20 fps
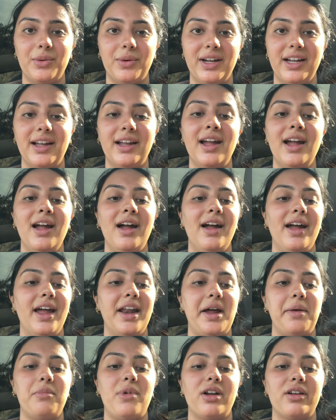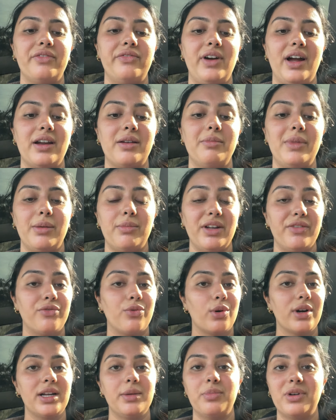way, and I modified maybe
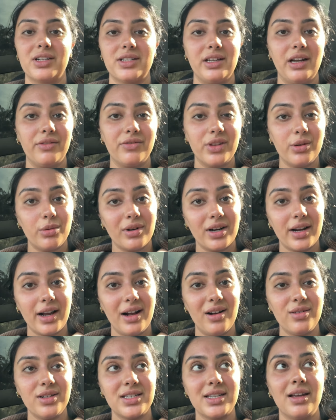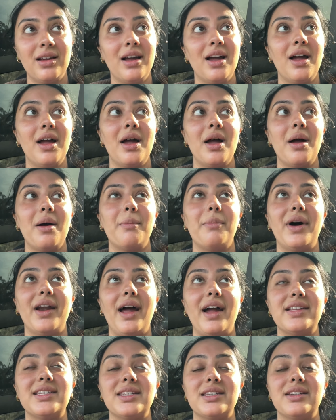forty percent of the workouts, but
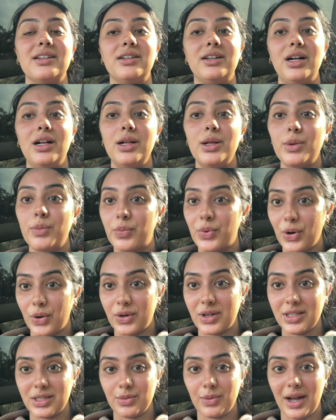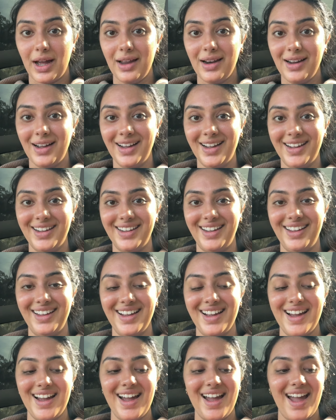I still broke a sweat.
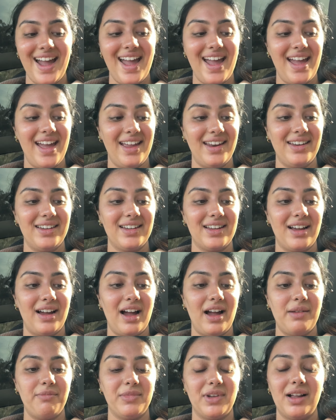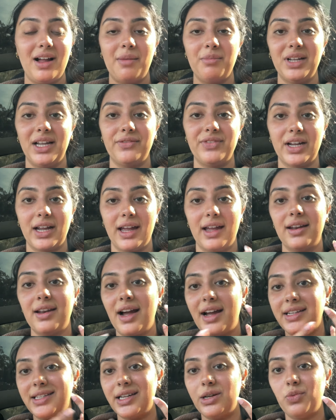And I'm I'm loving it.
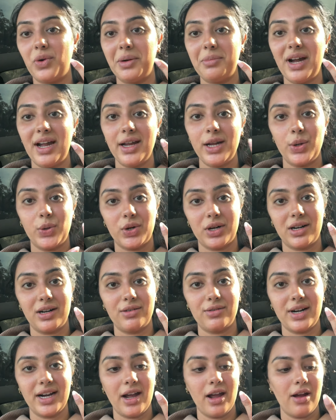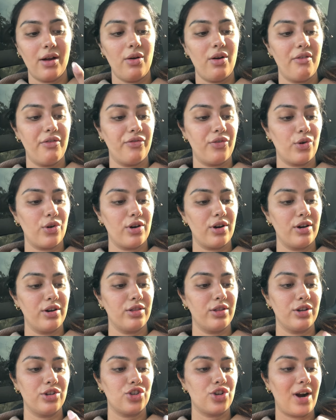I did wear my Aura ring for
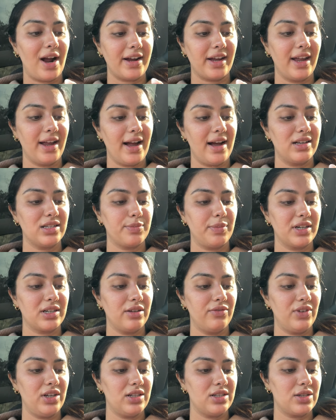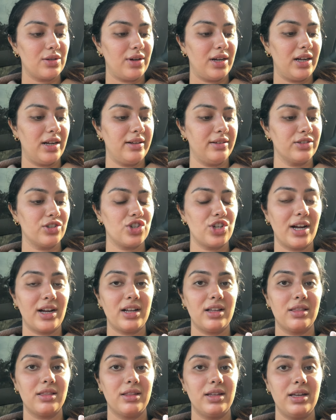the tracking aspect of it, so I'll
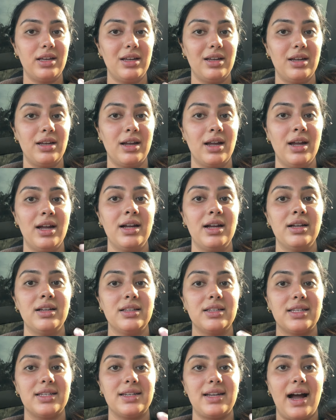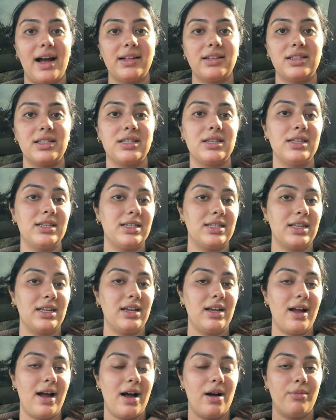check the stats to
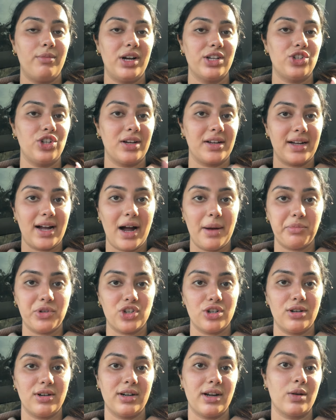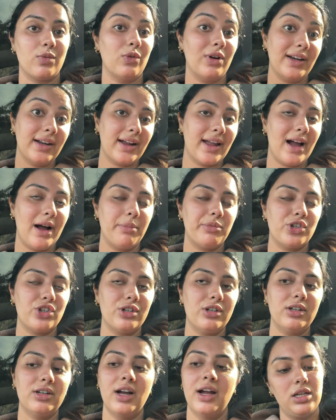see how much it captured and what it
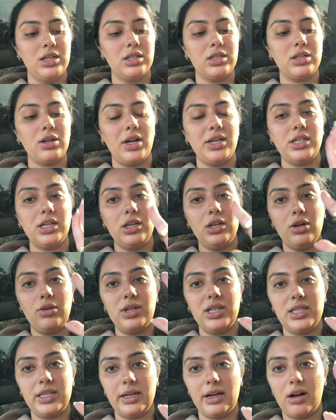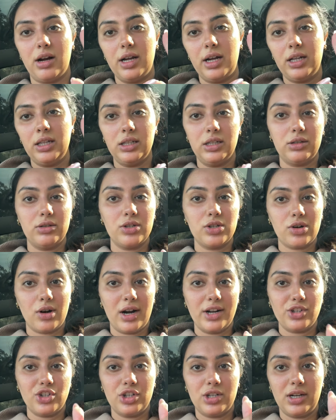captured. So I did notice it got a little
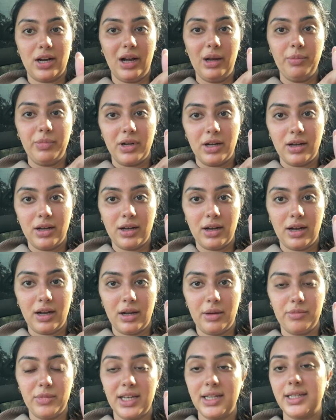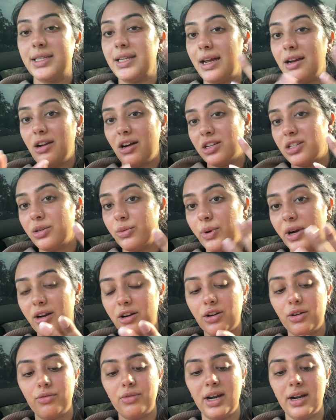scratched up. Um, they say not to wear
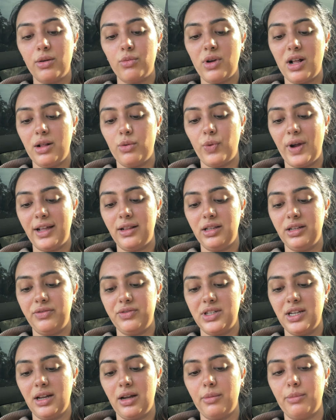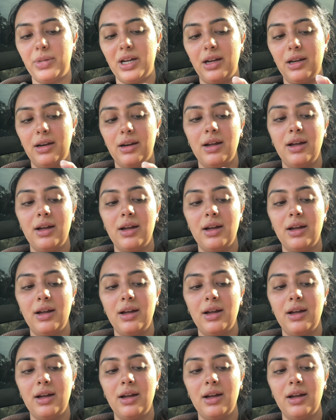your ring while weightlifting, but